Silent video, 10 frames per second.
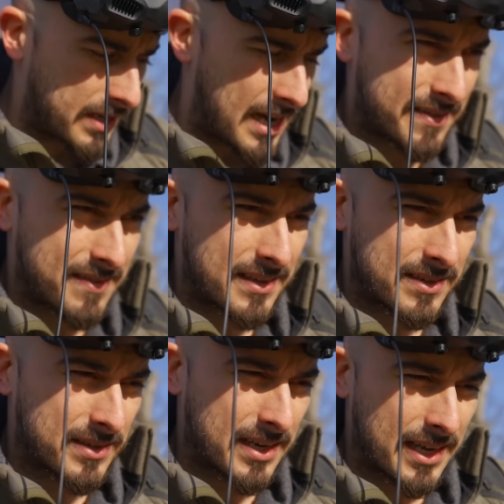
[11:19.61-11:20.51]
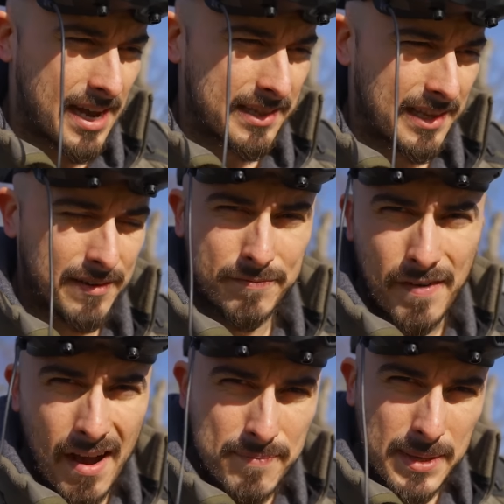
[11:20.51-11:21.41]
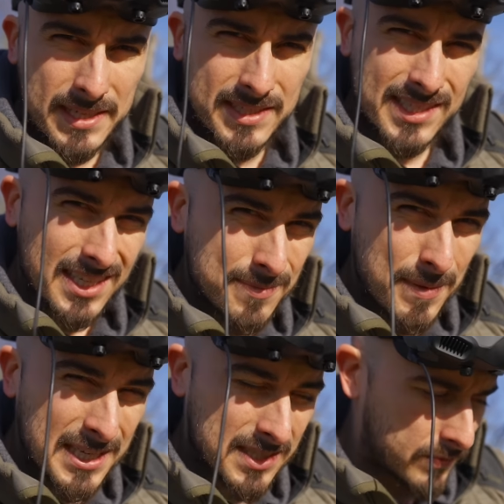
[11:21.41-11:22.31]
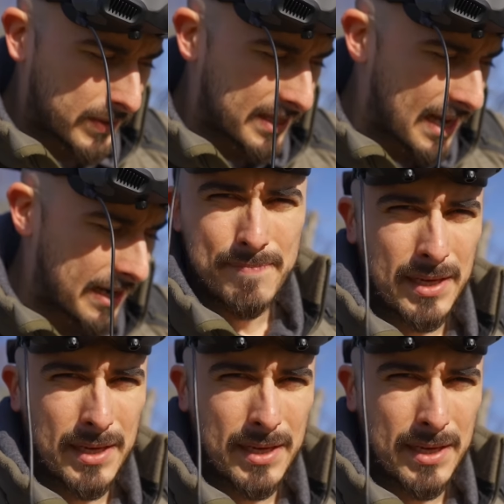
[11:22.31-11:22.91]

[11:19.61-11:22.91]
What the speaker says: I think you're gonna get like 5 minutes, 6 minutes with that.